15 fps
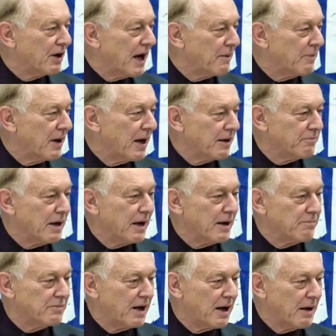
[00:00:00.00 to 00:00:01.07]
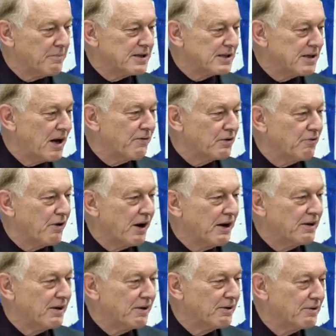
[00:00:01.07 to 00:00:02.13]
I'm a soft
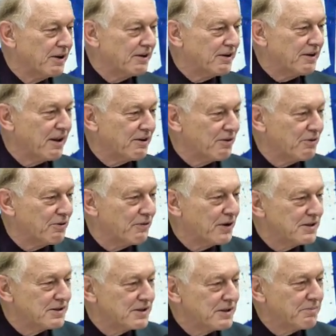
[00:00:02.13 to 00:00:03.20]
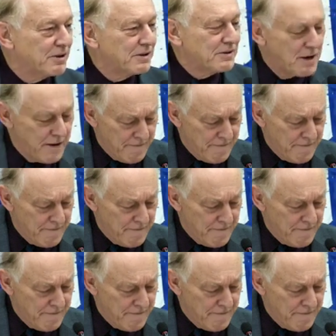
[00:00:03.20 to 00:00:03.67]
grader at the university. But